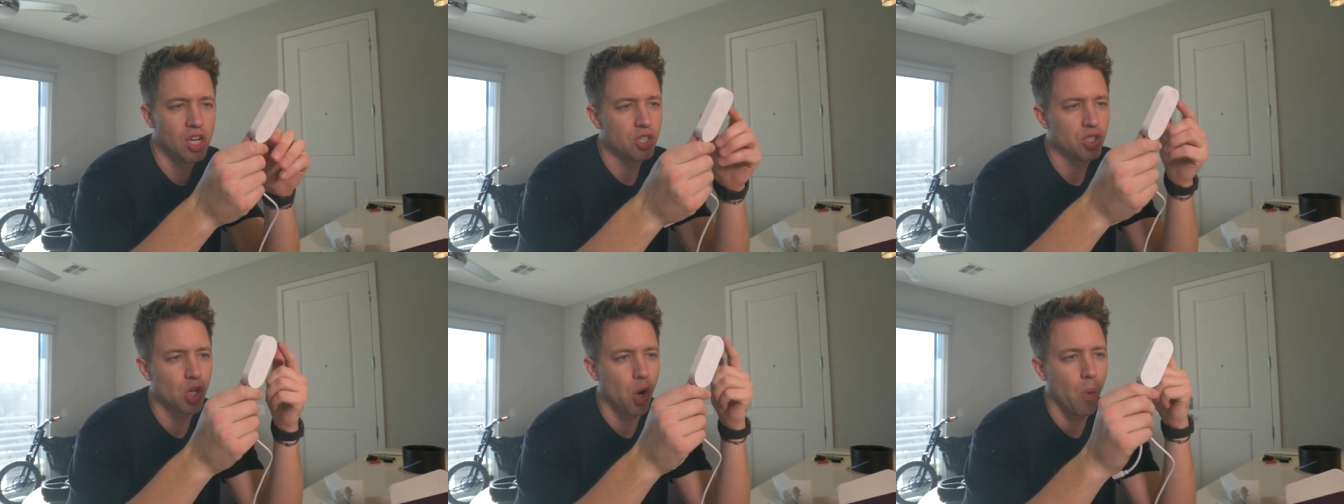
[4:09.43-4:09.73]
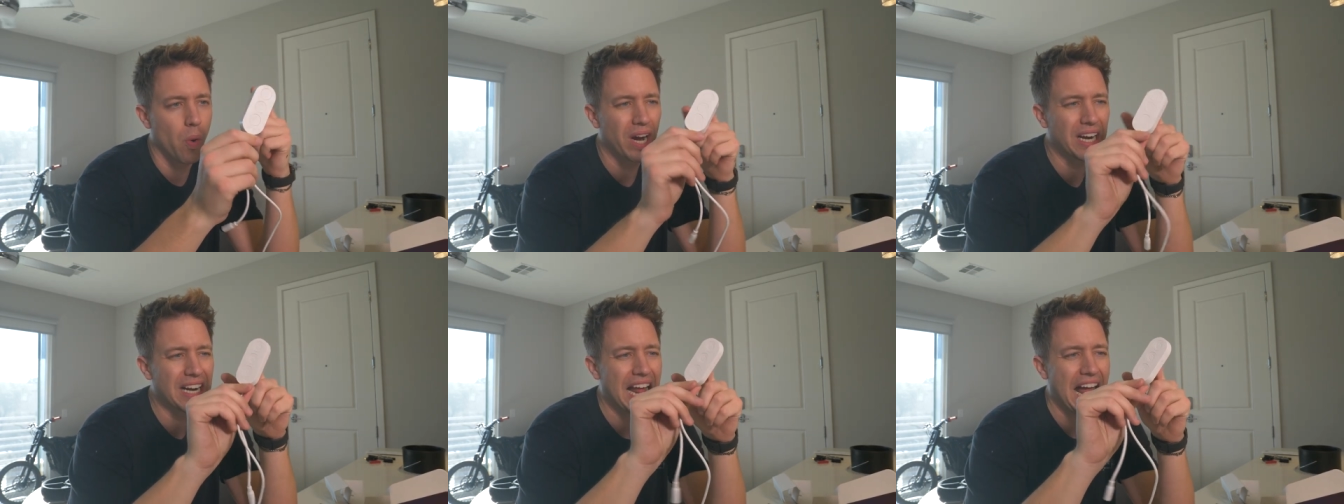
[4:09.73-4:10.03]
So
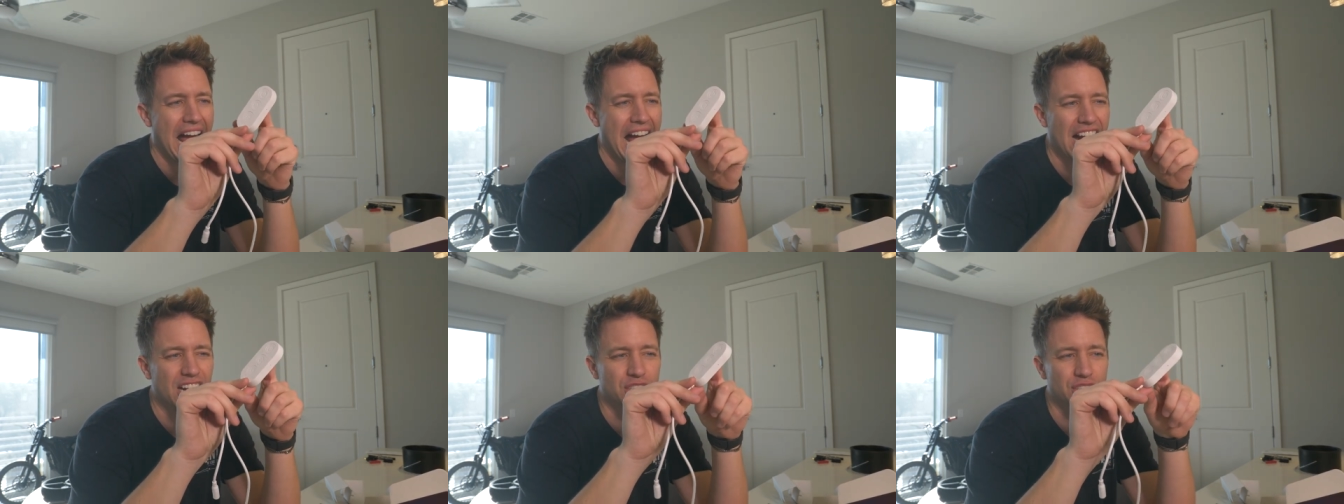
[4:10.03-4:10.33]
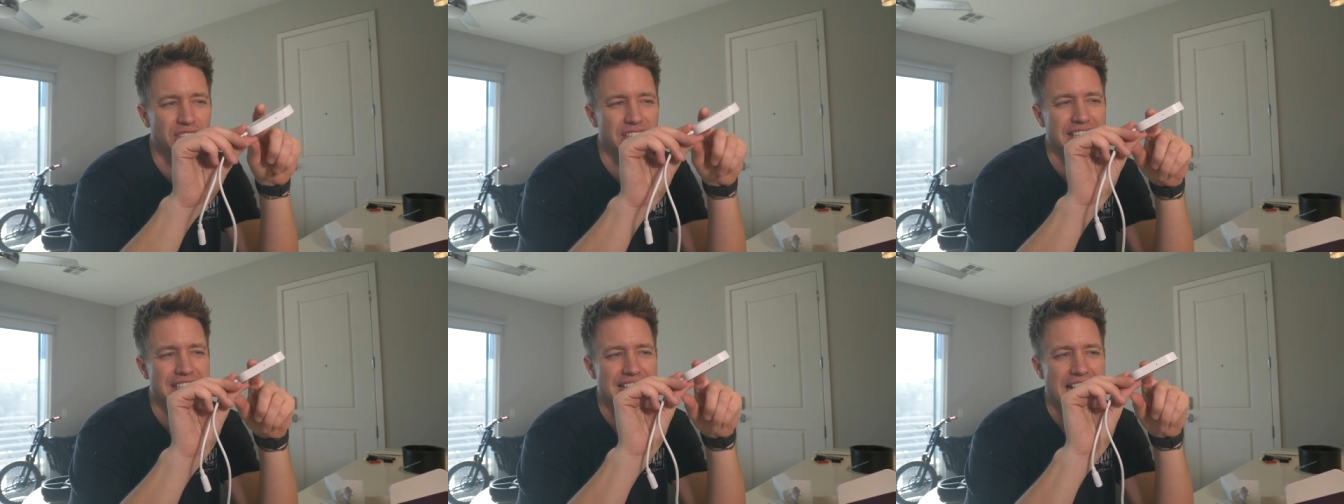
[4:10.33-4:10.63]
we're gonna
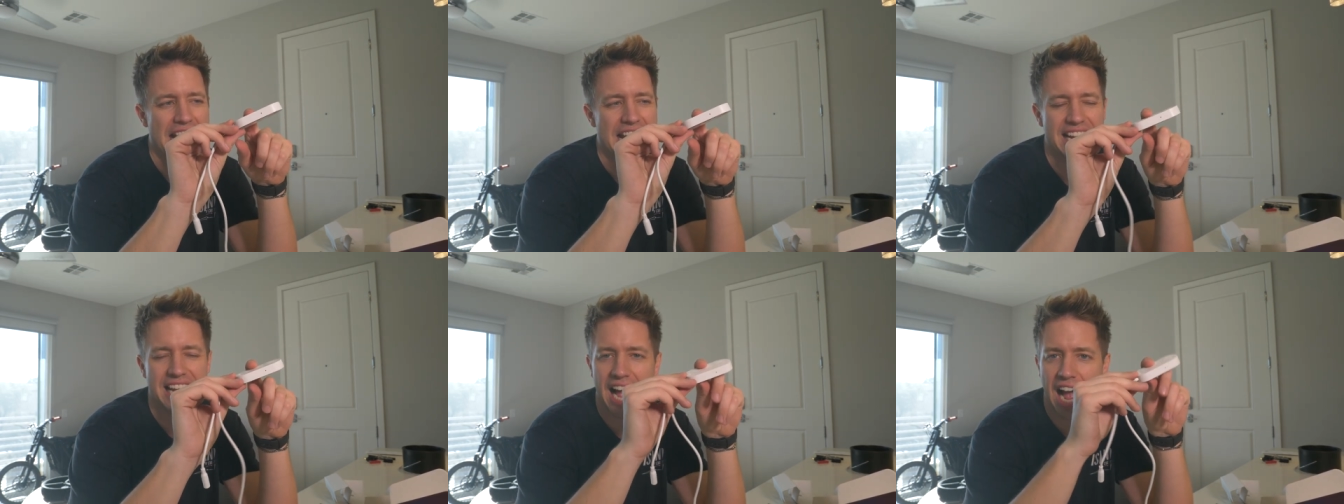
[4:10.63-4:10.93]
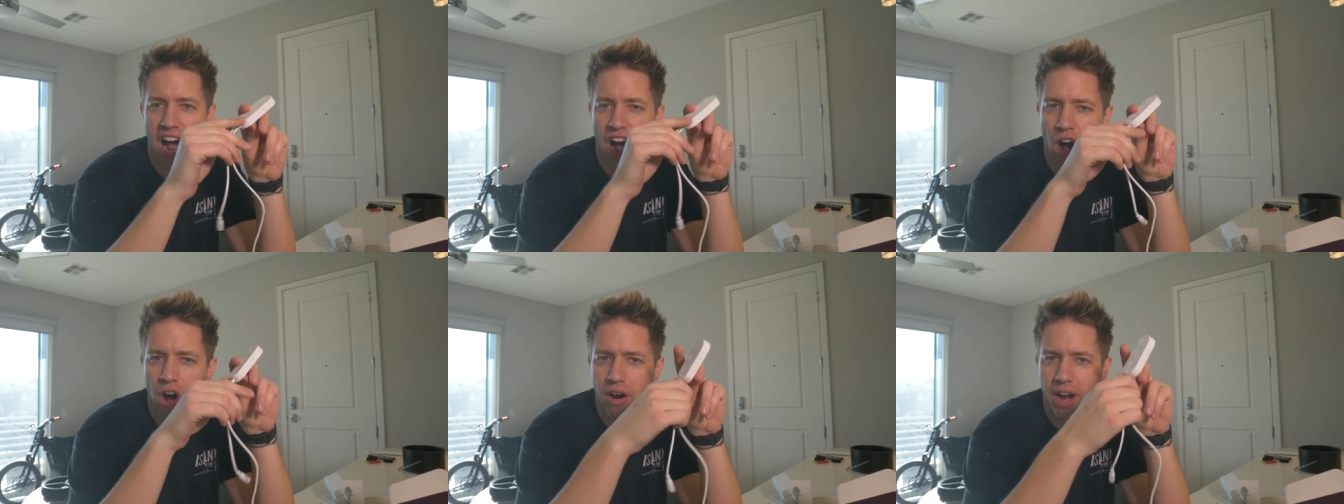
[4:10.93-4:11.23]
actually take
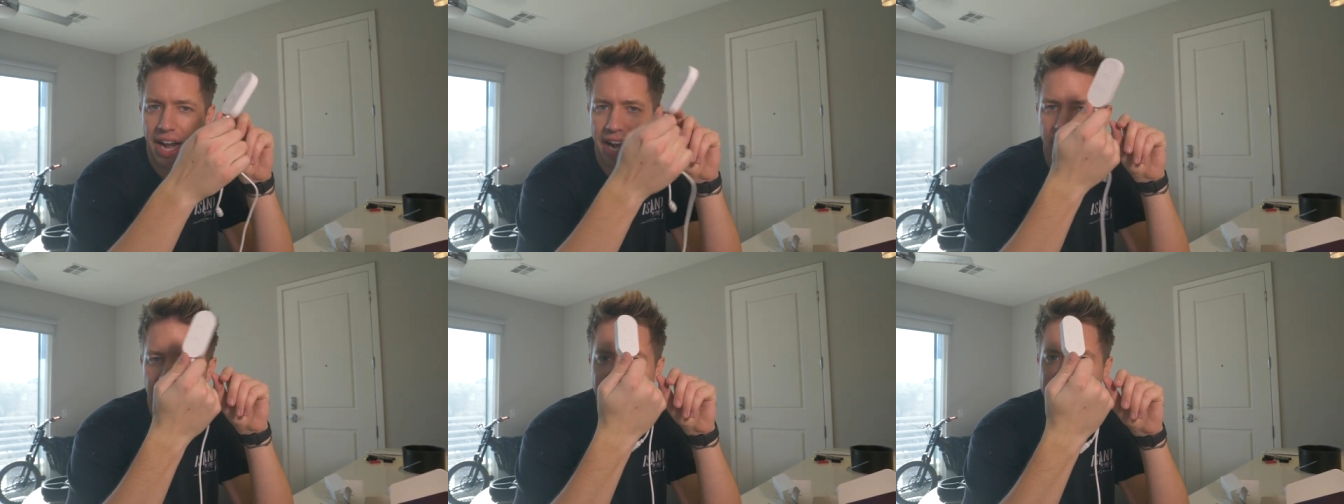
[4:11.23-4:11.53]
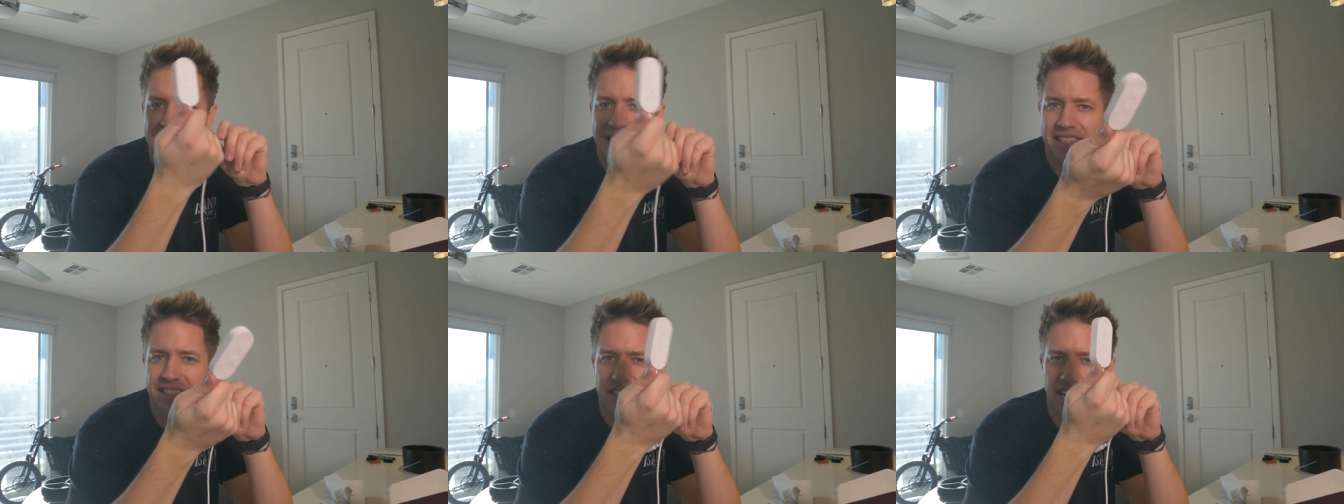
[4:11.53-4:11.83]
out
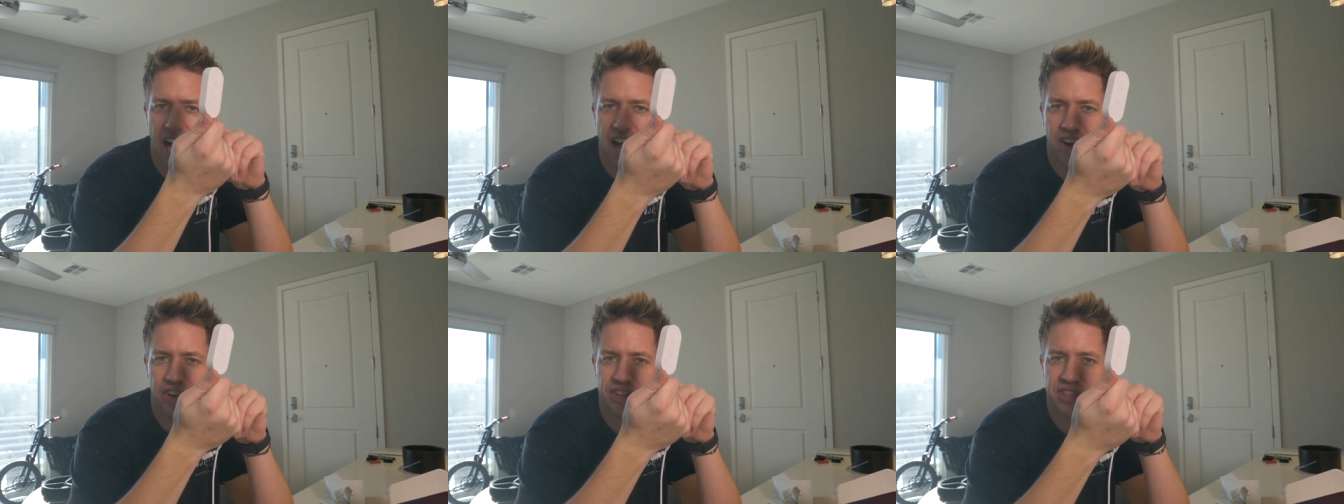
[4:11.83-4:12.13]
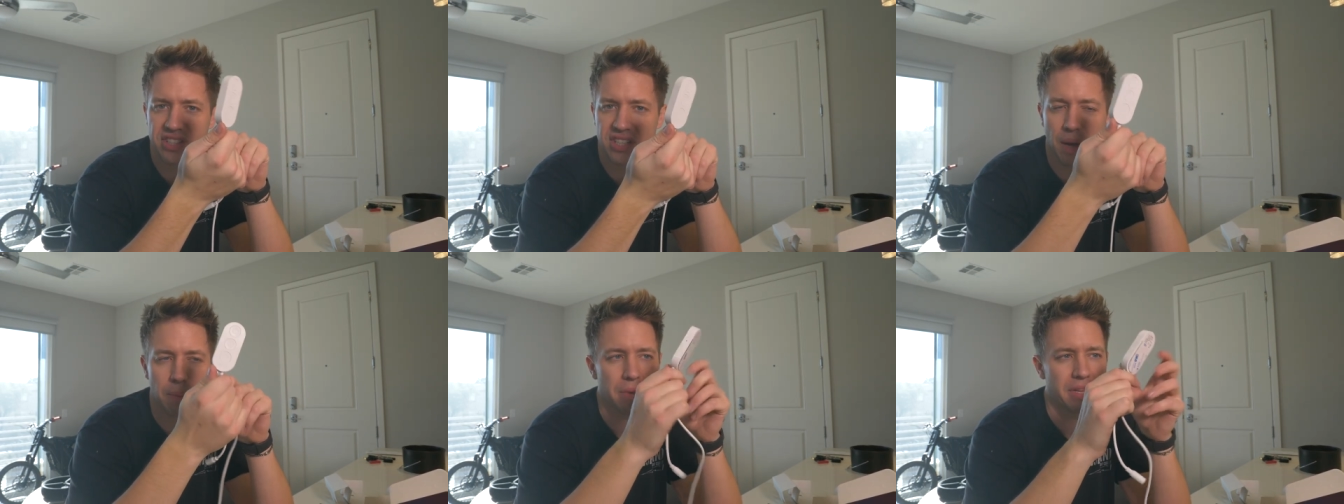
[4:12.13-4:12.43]
and desolder
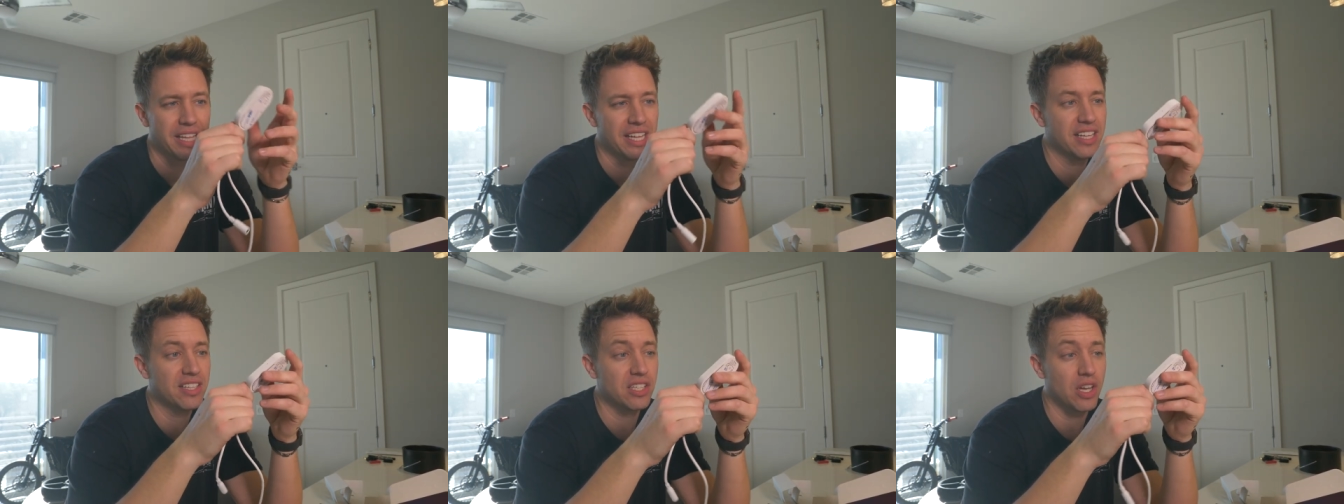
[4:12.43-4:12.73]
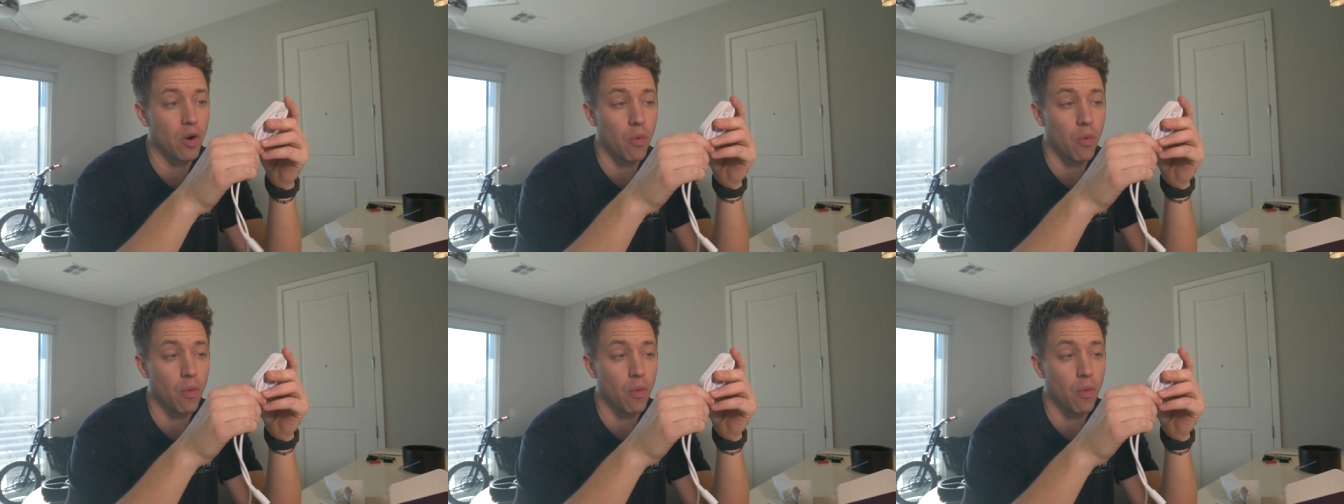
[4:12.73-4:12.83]
some of these,